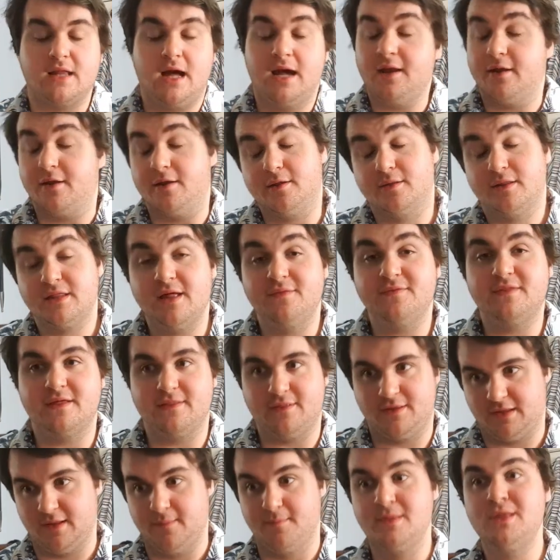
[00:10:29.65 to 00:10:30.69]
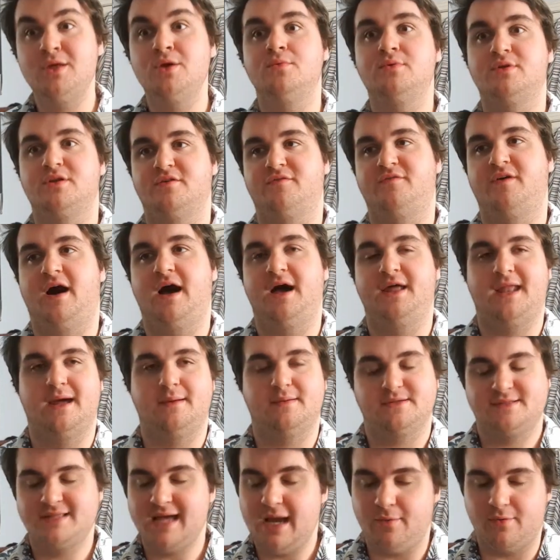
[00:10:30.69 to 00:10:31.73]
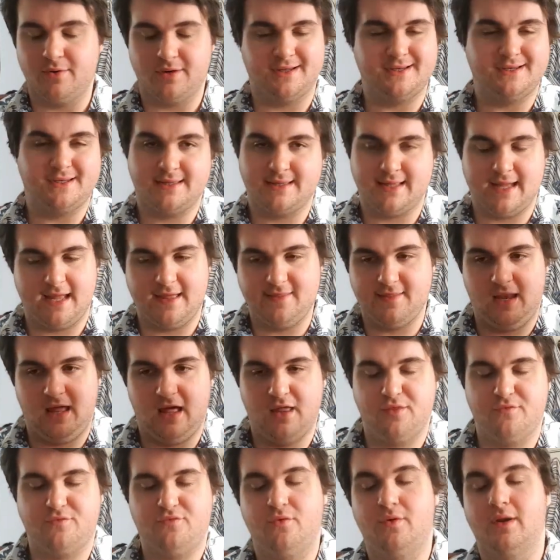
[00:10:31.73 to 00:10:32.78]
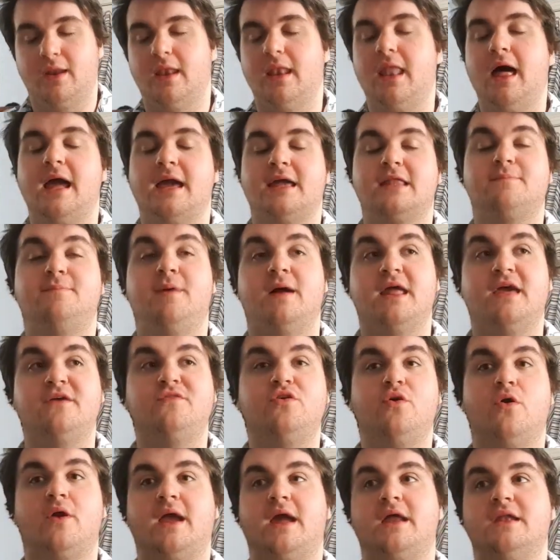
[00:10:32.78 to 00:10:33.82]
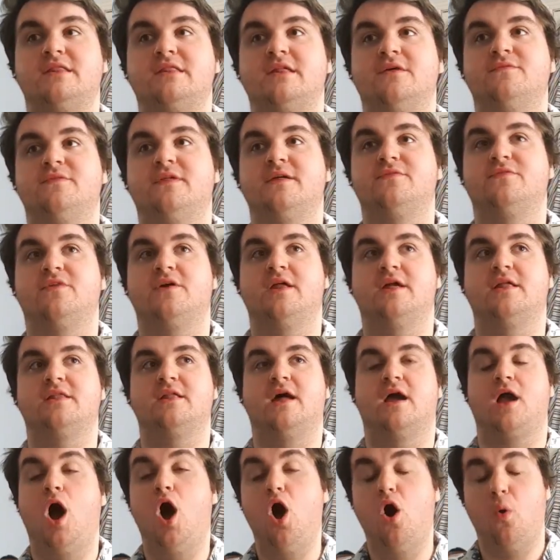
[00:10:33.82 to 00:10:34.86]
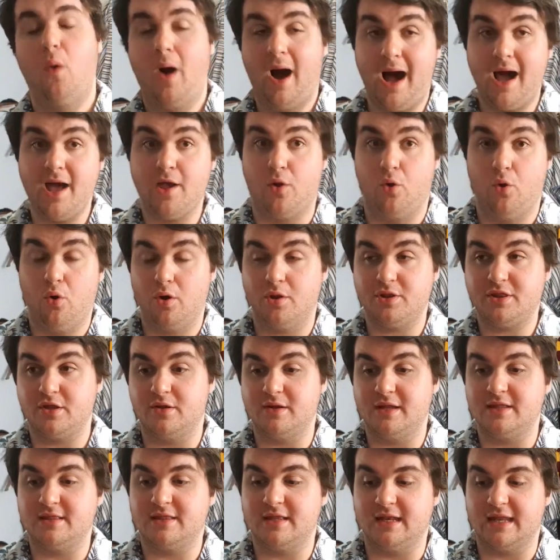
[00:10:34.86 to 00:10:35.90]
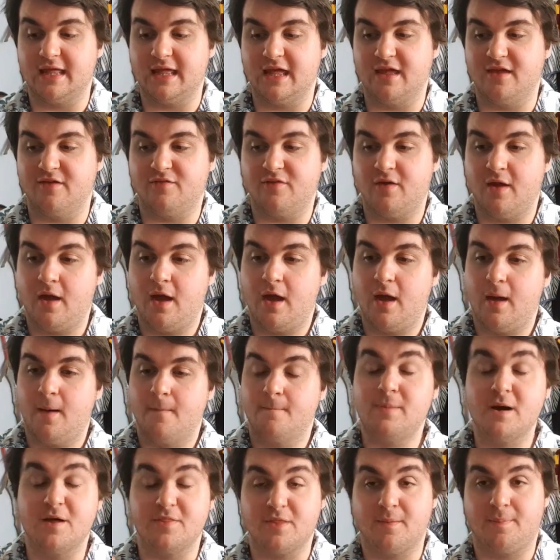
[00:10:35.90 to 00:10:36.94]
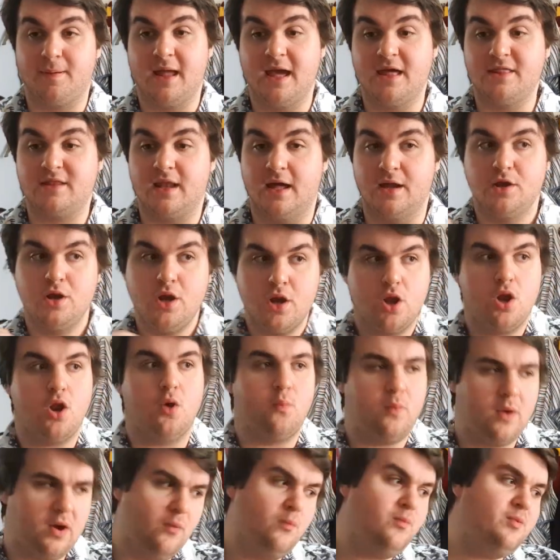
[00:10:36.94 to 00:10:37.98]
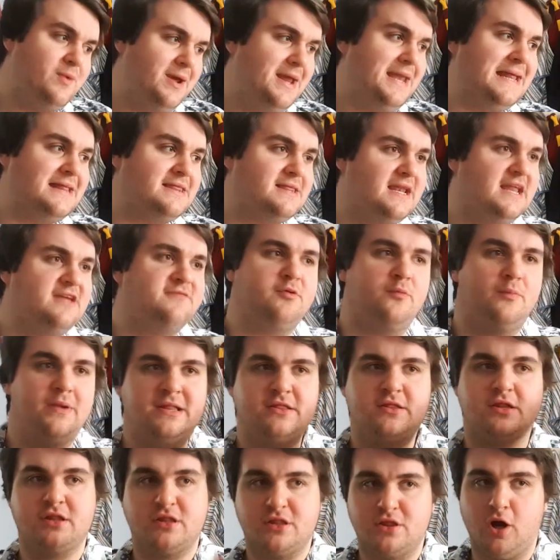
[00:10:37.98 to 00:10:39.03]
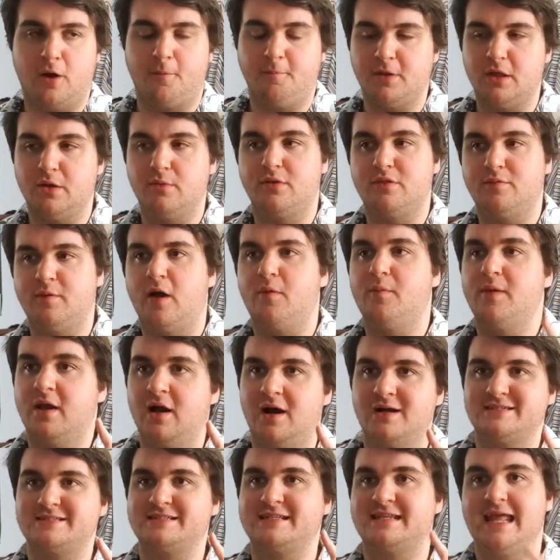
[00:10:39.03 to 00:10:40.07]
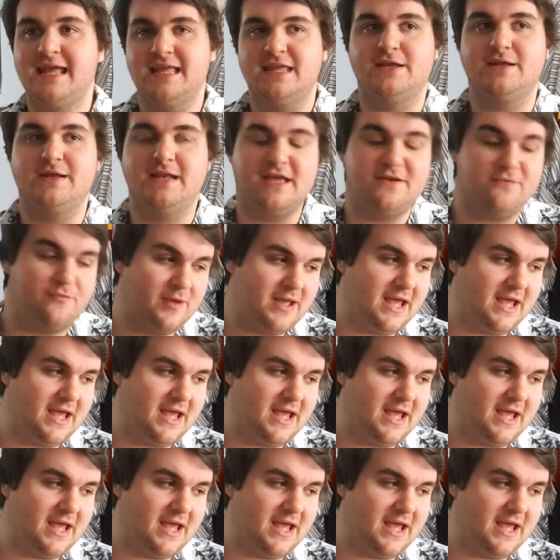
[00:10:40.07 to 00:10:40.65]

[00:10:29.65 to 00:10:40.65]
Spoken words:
I don't know, something that's immune to fire damage. That one can stay in the lava for all it likes. But if you're against something that is like, oh, I also need to leave, but the player's like, no, Will, we need to leave, but we need to stop you as well. We can't just let you leave.